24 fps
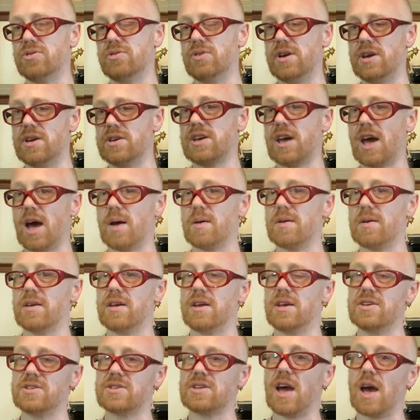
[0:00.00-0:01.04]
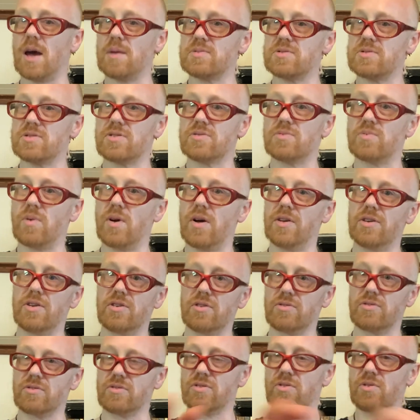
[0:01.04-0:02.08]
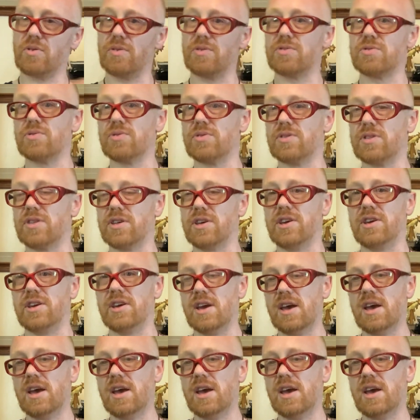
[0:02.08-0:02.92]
He's captured while you're going through the